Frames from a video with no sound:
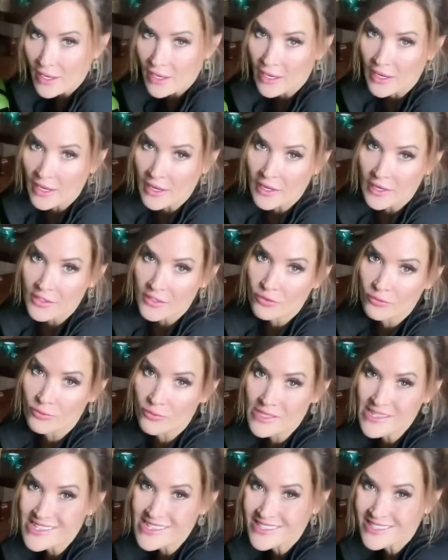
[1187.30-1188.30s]
and
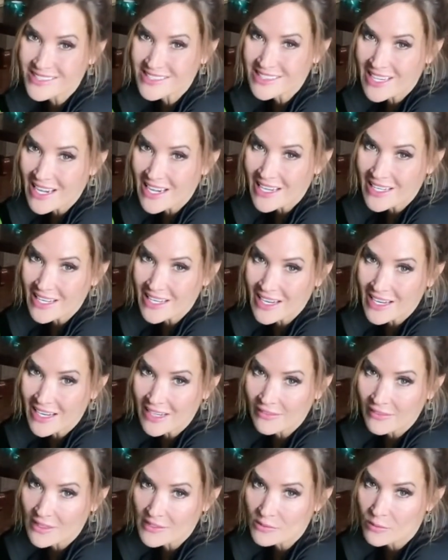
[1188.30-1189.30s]

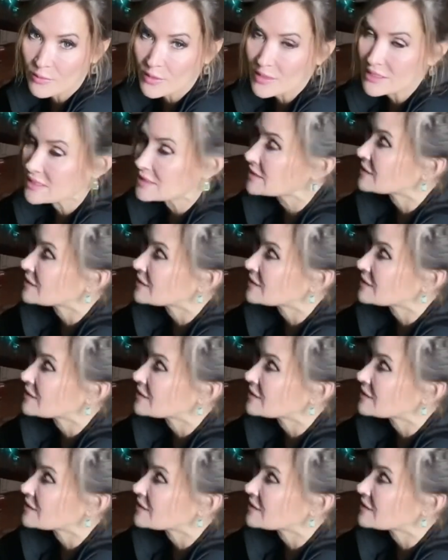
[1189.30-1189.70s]
restaking, that's what we did